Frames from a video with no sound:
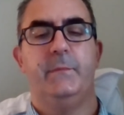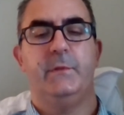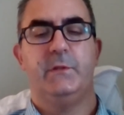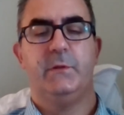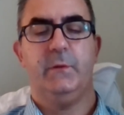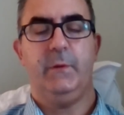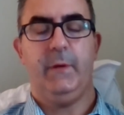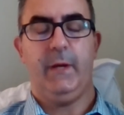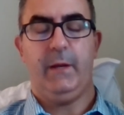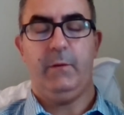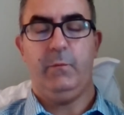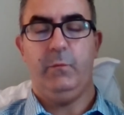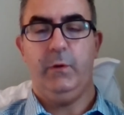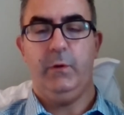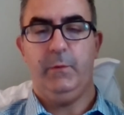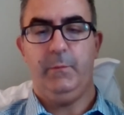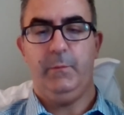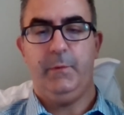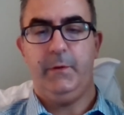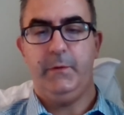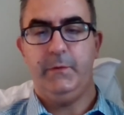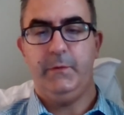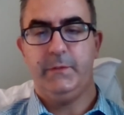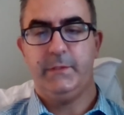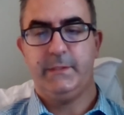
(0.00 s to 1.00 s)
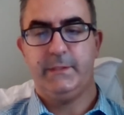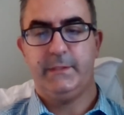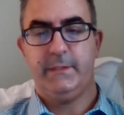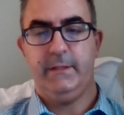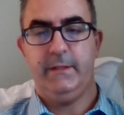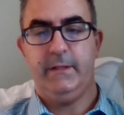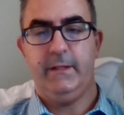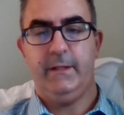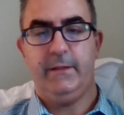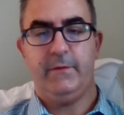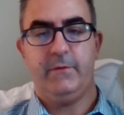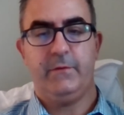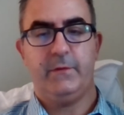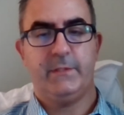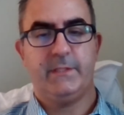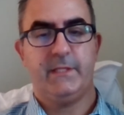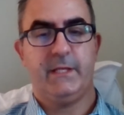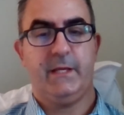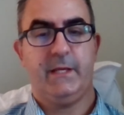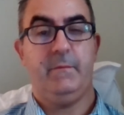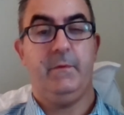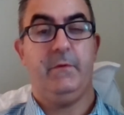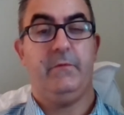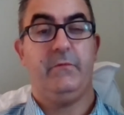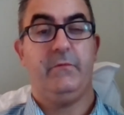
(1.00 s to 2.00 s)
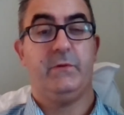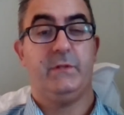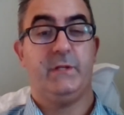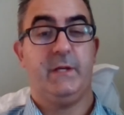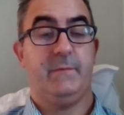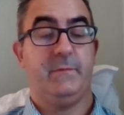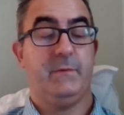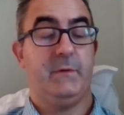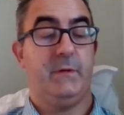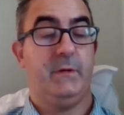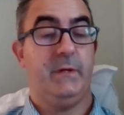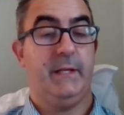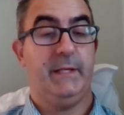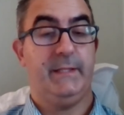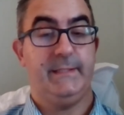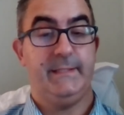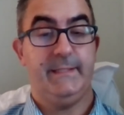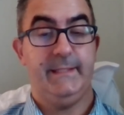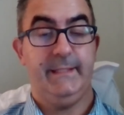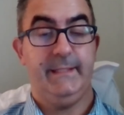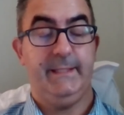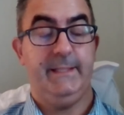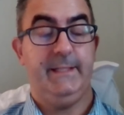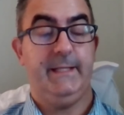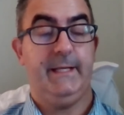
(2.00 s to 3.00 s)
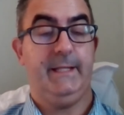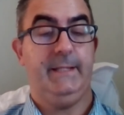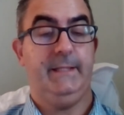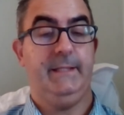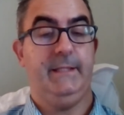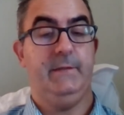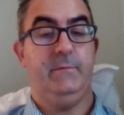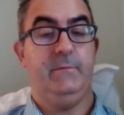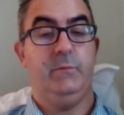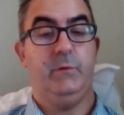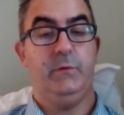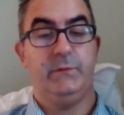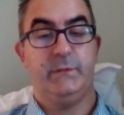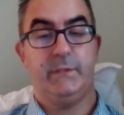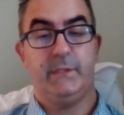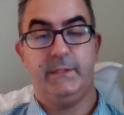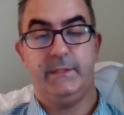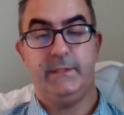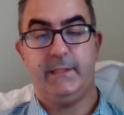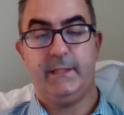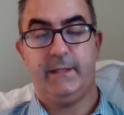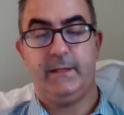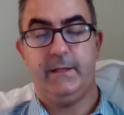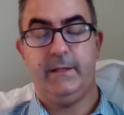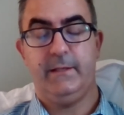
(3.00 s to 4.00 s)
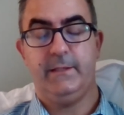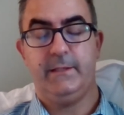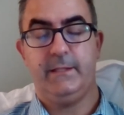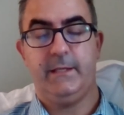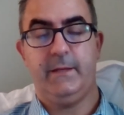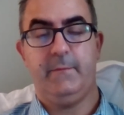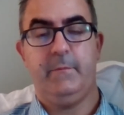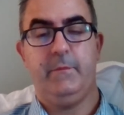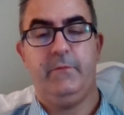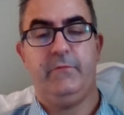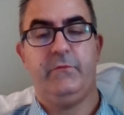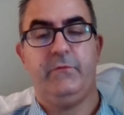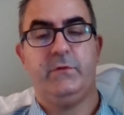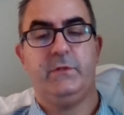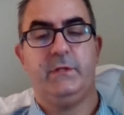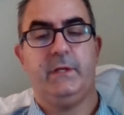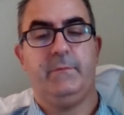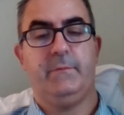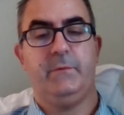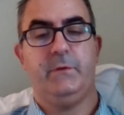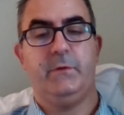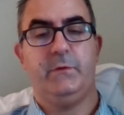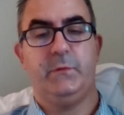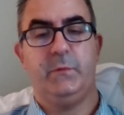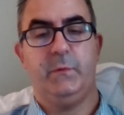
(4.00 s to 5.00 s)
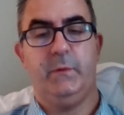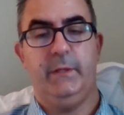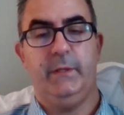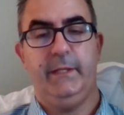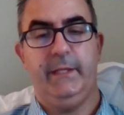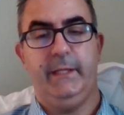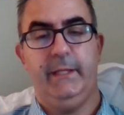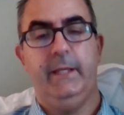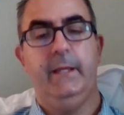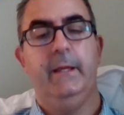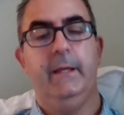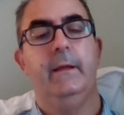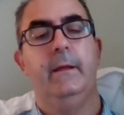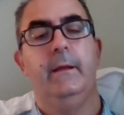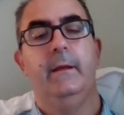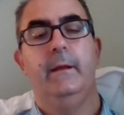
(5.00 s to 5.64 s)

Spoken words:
So I will post another assignment for chapter 19. I did post a second assignment for chapter 20.